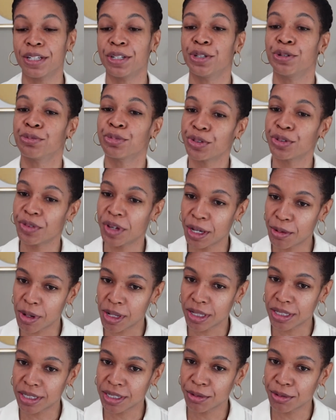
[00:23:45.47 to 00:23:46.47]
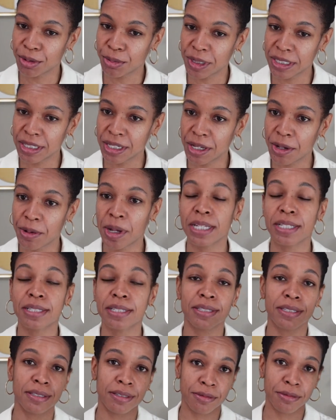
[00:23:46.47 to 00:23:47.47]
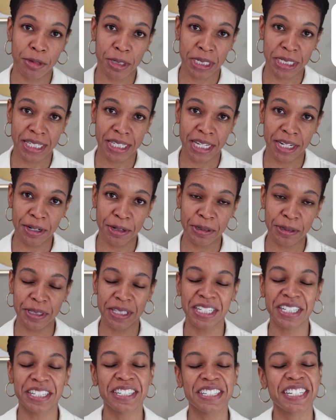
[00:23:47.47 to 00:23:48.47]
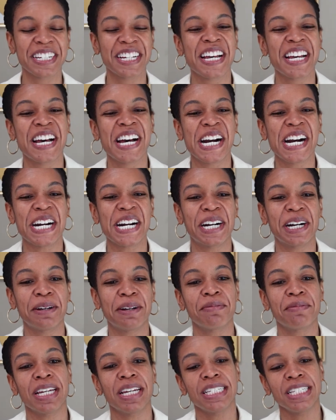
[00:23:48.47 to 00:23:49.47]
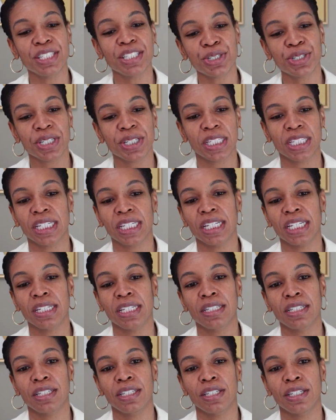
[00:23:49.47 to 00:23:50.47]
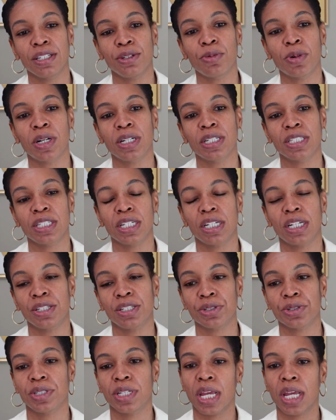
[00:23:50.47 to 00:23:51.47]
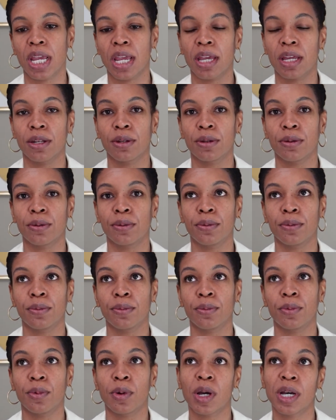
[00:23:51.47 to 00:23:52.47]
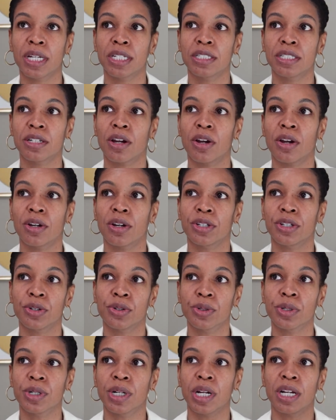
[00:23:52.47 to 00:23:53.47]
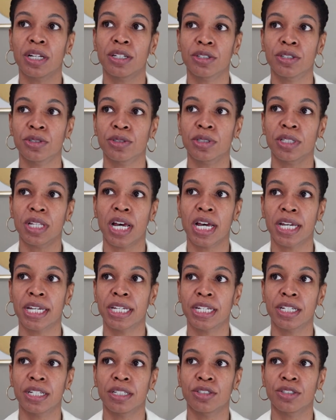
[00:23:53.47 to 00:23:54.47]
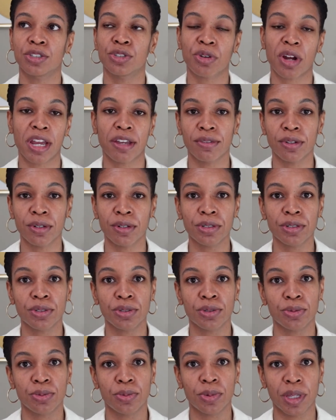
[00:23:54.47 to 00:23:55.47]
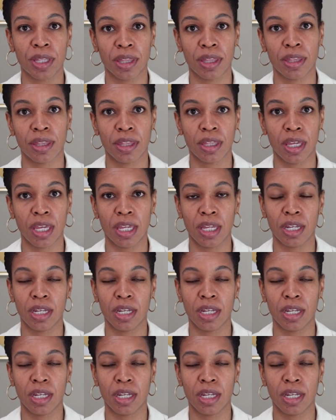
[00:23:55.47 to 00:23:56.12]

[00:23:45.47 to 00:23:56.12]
How do you improve egg quality with PCOS? What I said earlier. Additionally, you want to understand what are your underlying drivers within